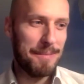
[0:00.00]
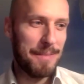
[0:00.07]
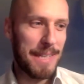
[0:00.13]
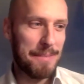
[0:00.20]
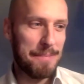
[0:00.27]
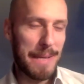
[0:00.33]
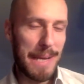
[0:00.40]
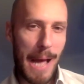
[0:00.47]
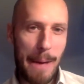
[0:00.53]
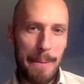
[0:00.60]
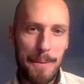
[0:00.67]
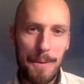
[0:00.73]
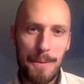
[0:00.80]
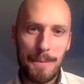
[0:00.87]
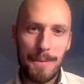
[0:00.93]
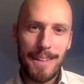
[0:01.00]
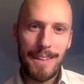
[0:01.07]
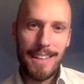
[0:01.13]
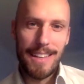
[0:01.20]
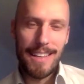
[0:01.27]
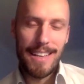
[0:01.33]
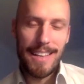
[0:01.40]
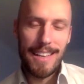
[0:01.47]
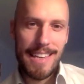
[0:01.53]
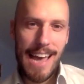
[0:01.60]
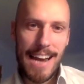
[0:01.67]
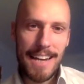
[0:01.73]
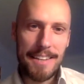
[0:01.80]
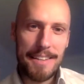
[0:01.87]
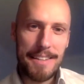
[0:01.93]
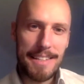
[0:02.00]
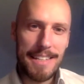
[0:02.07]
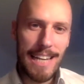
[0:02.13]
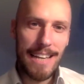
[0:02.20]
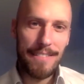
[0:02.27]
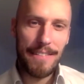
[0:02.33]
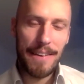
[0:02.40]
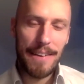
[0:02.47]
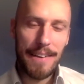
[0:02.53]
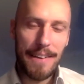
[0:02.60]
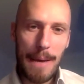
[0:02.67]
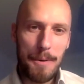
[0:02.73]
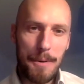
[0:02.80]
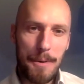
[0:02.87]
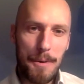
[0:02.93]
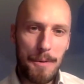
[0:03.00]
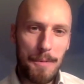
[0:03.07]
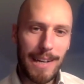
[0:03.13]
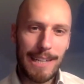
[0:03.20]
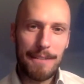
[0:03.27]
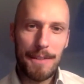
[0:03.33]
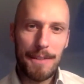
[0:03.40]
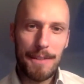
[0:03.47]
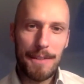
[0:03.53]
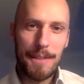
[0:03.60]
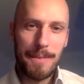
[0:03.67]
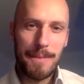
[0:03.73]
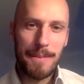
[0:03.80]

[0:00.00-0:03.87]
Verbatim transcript: we can make apple cactus leather Apple products for them.